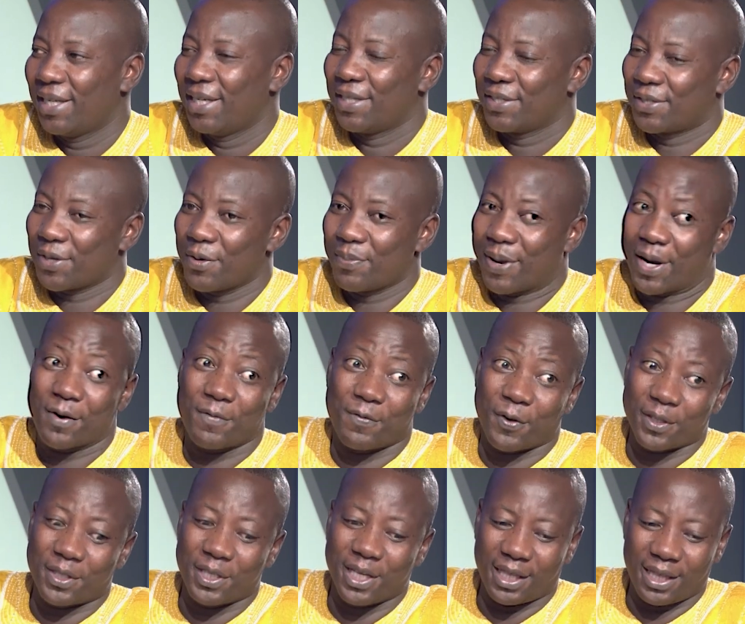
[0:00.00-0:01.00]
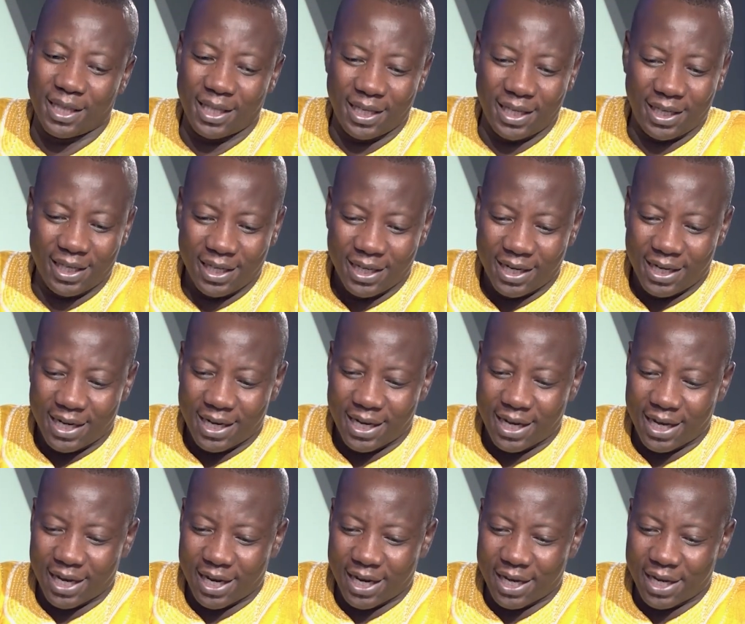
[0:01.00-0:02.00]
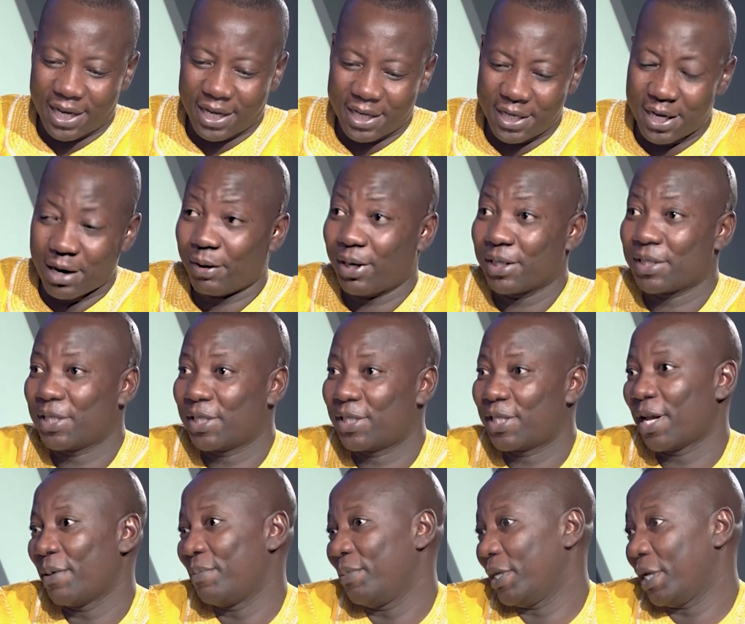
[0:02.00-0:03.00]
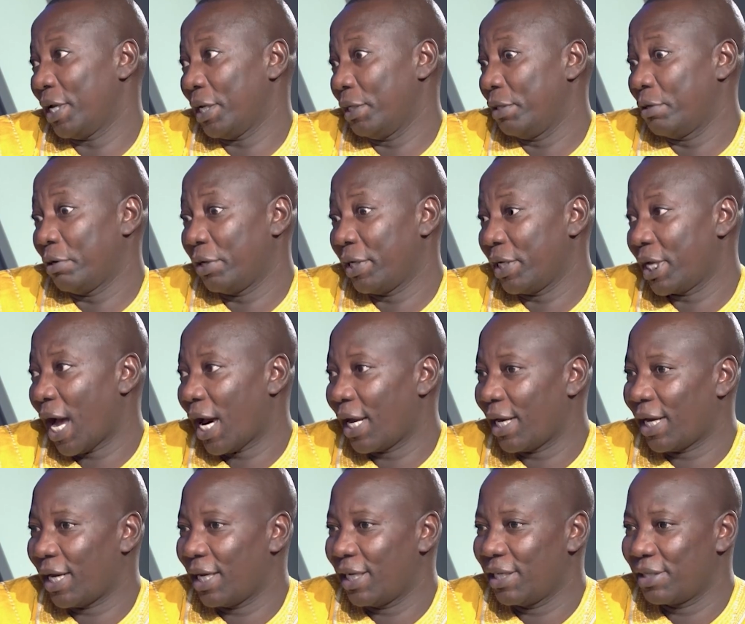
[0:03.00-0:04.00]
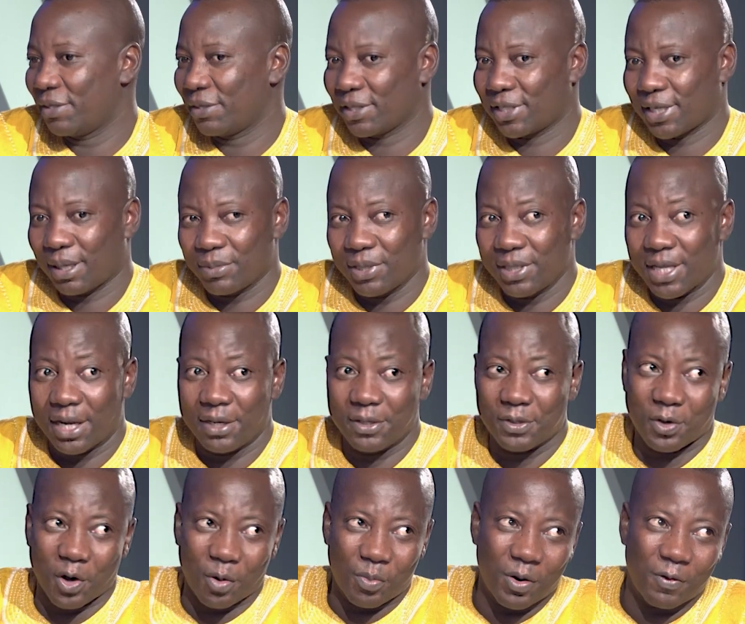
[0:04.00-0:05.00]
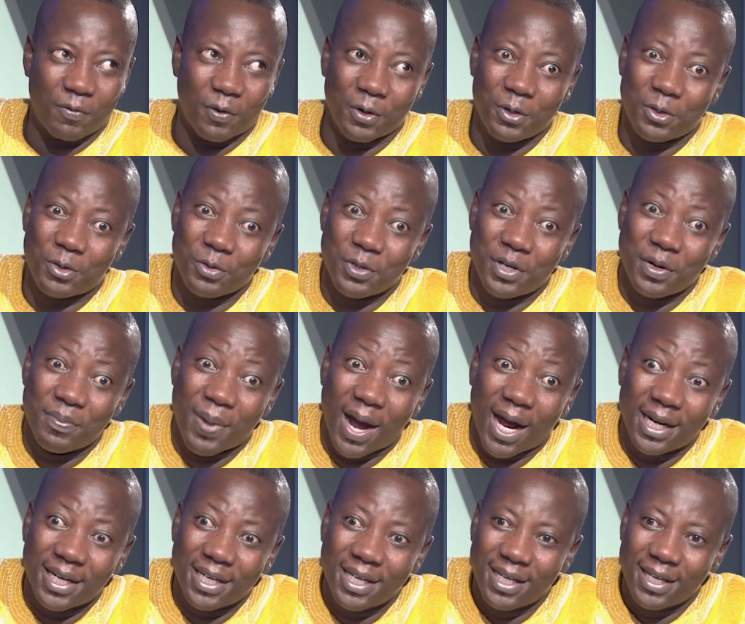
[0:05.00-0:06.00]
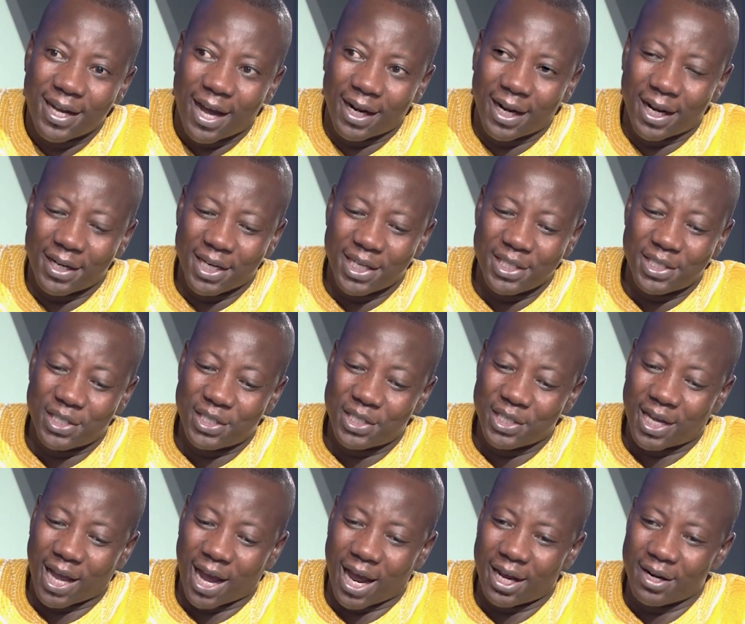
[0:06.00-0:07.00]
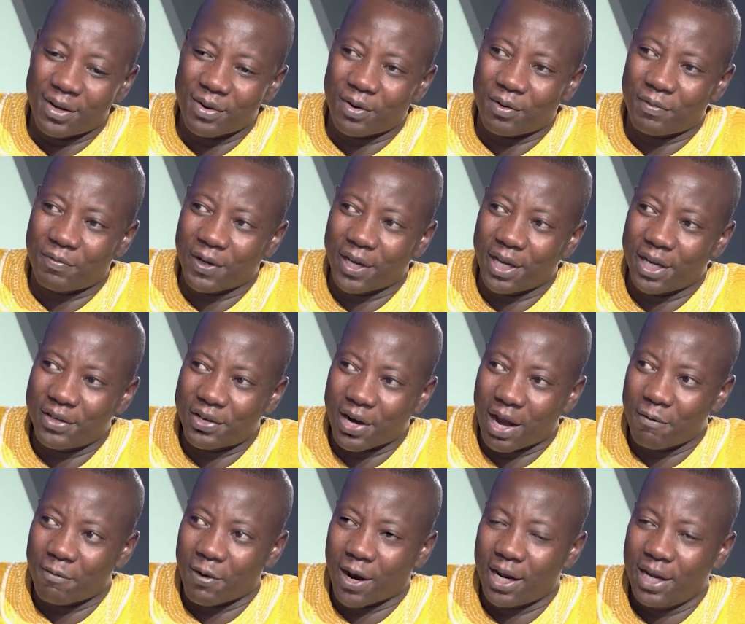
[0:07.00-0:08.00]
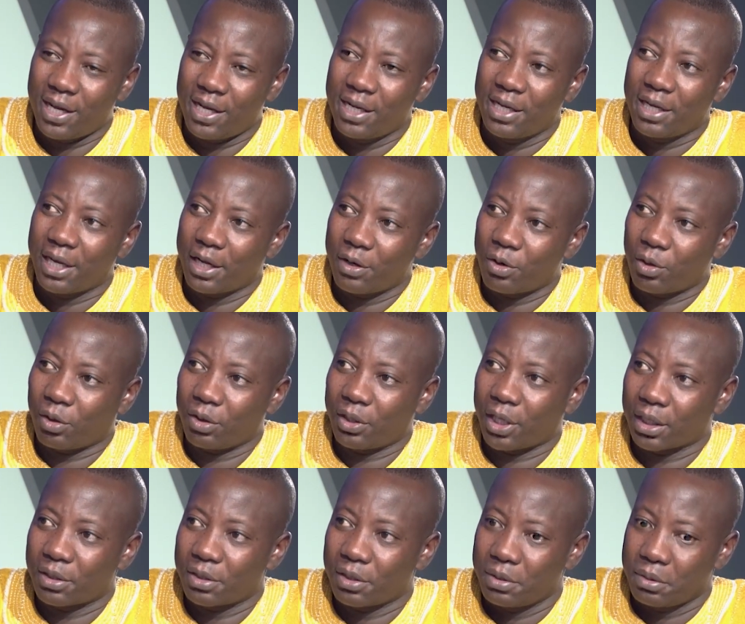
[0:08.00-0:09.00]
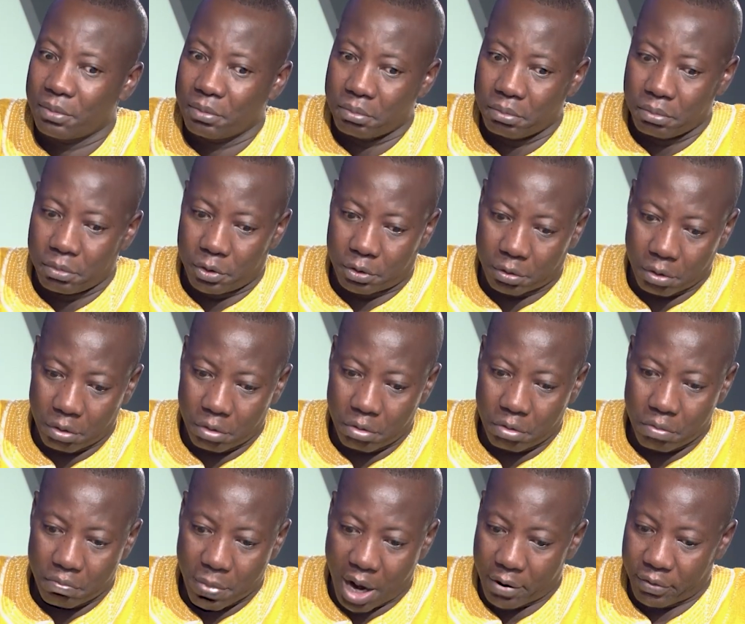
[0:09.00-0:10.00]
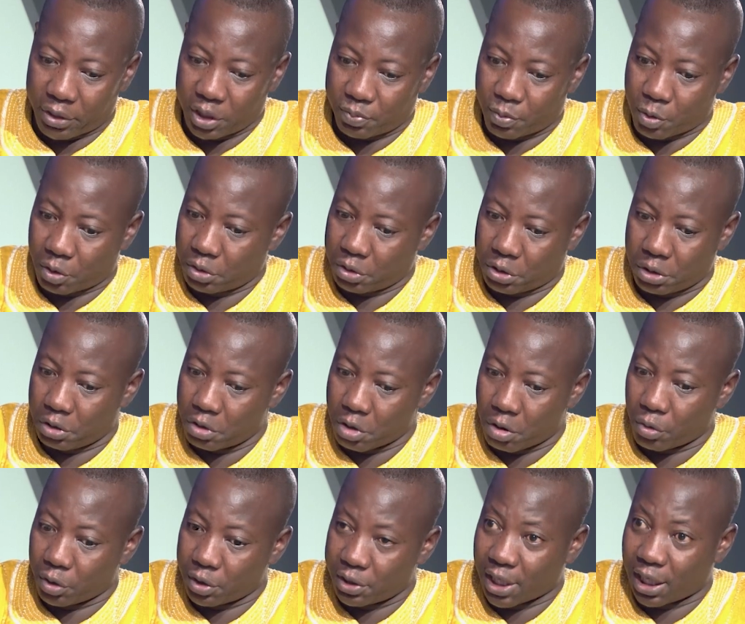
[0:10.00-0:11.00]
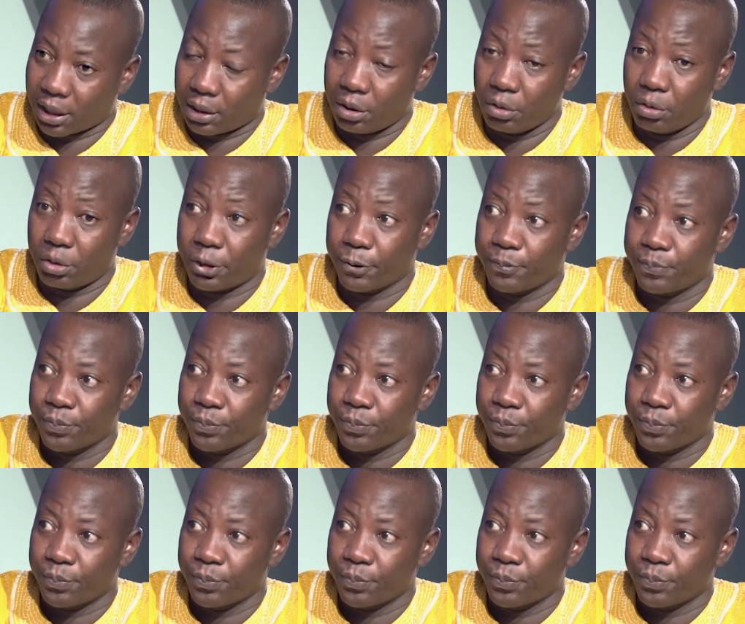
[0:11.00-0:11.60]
So, but unfortunately, in our system, in Ghana, it's not something that is common for you to demand an identity card of a driver and all that. So my response, was that, look,